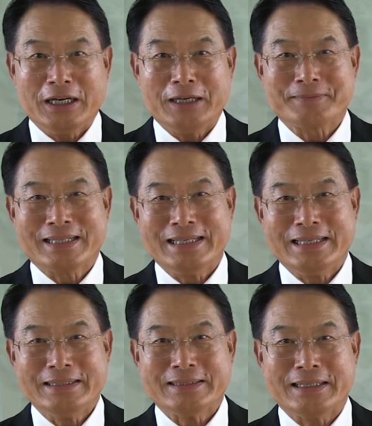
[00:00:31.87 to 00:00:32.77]
I'm
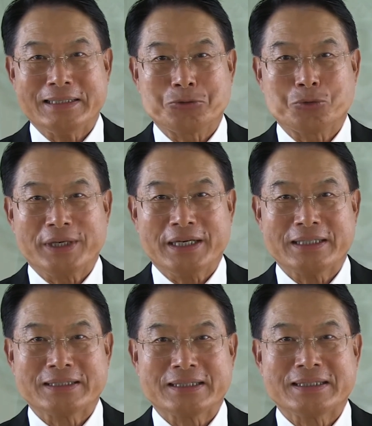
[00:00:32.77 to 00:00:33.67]
glad that we
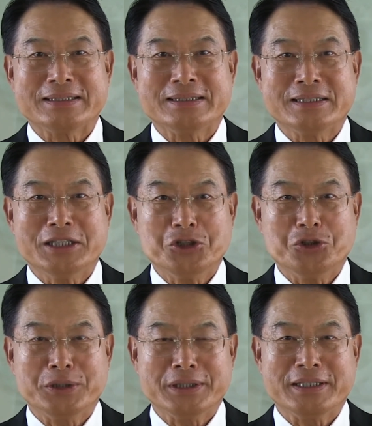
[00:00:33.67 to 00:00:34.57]
are
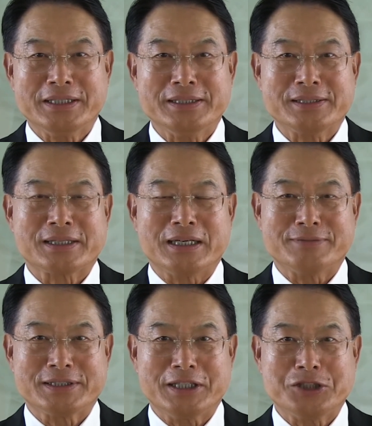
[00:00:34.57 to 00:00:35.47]
continuing this
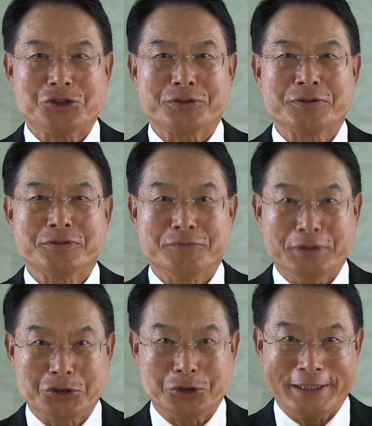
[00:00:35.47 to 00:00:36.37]
conversation
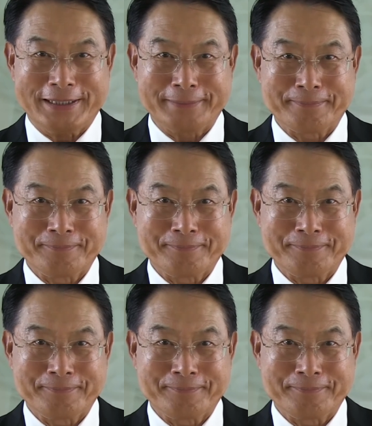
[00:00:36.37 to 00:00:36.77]
virtually.